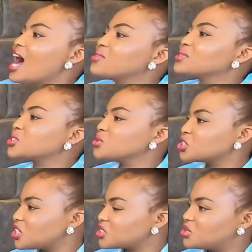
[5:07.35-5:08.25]
I was so
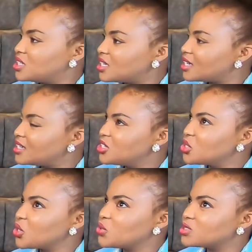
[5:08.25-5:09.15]
shocked to hear
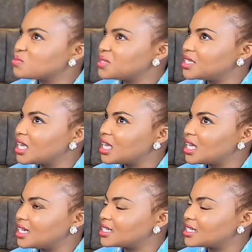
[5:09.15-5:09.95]
you speak 8